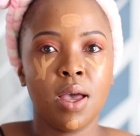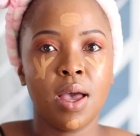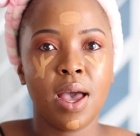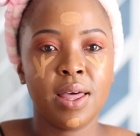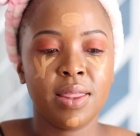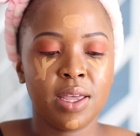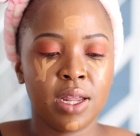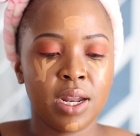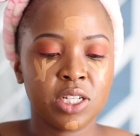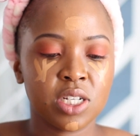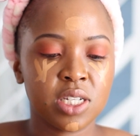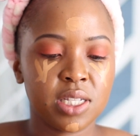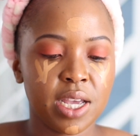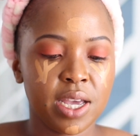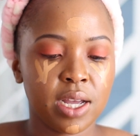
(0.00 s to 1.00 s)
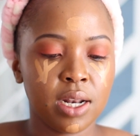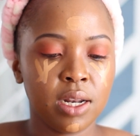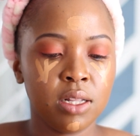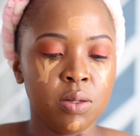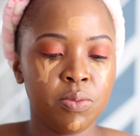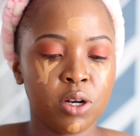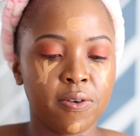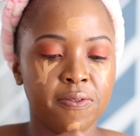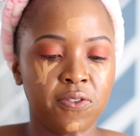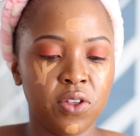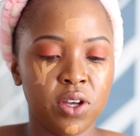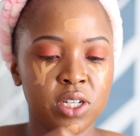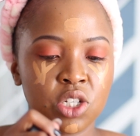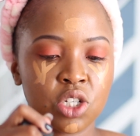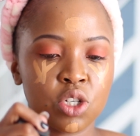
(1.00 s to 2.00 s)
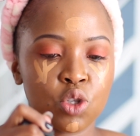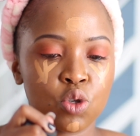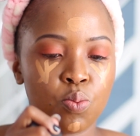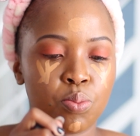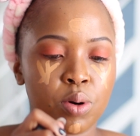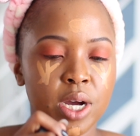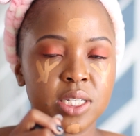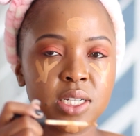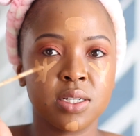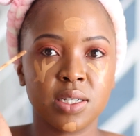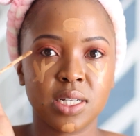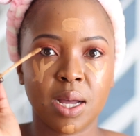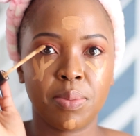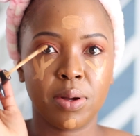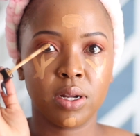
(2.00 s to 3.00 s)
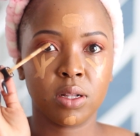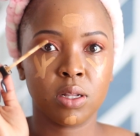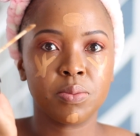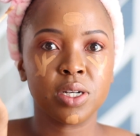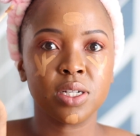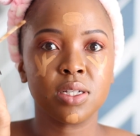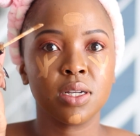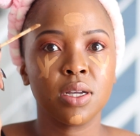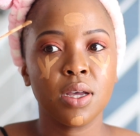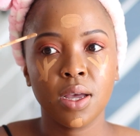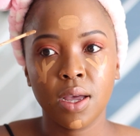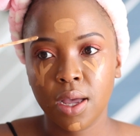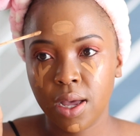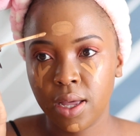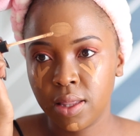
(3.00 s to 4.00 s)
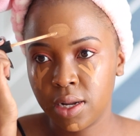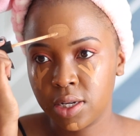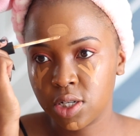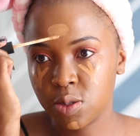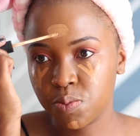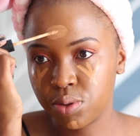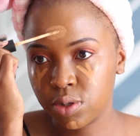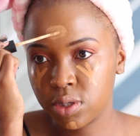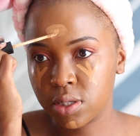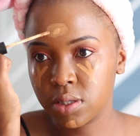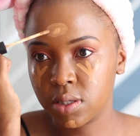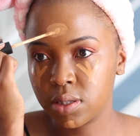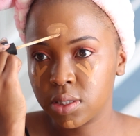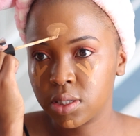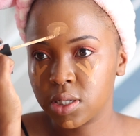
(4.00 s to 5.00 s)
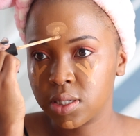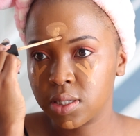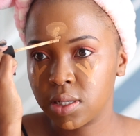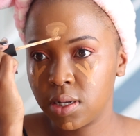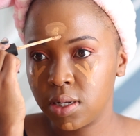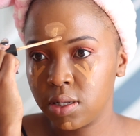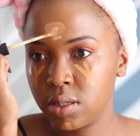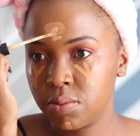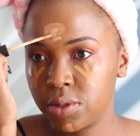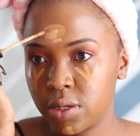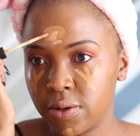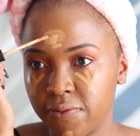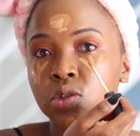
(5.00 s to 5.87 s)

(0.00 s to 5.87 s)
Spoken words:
And then I just take a little bit of this just to brighten it up a little bit, and then I just put just a little bit of.